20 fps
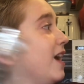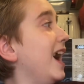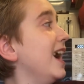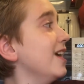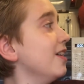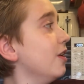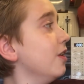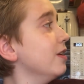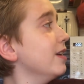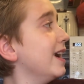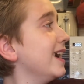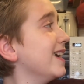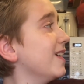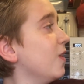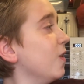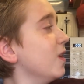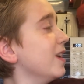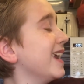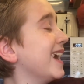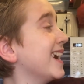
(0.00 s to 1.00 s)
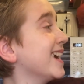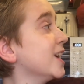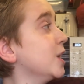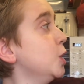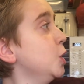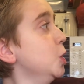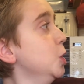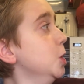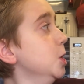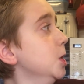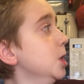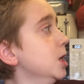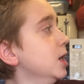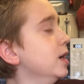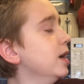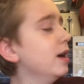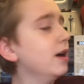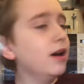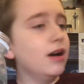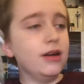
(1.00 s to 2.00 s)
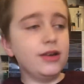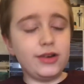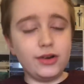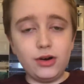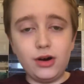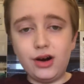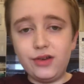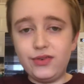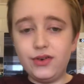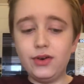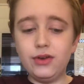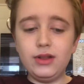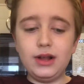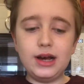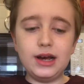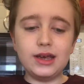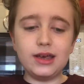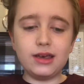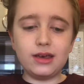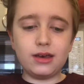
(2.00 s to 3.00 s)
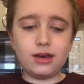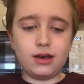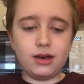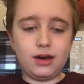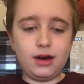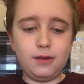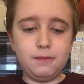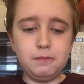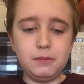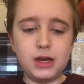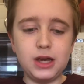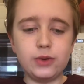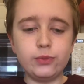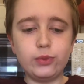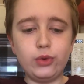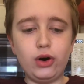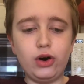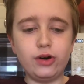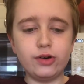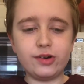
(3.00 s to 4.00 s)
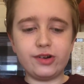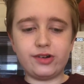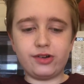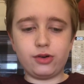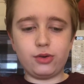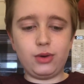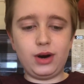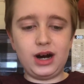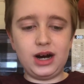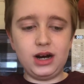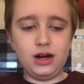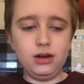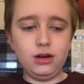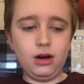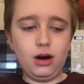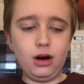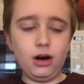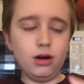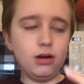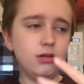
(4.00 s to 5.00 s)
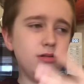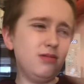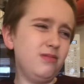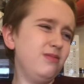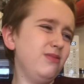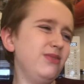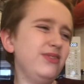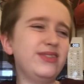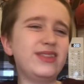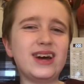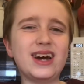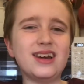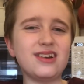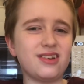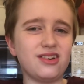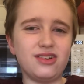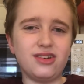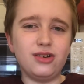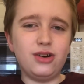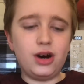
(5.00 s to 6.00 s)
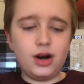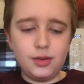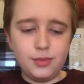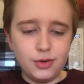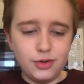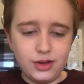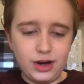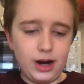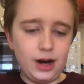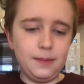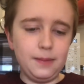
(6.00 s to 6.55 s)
Hang on. So I feel like I'm being watched quite a lot. That's just normal. That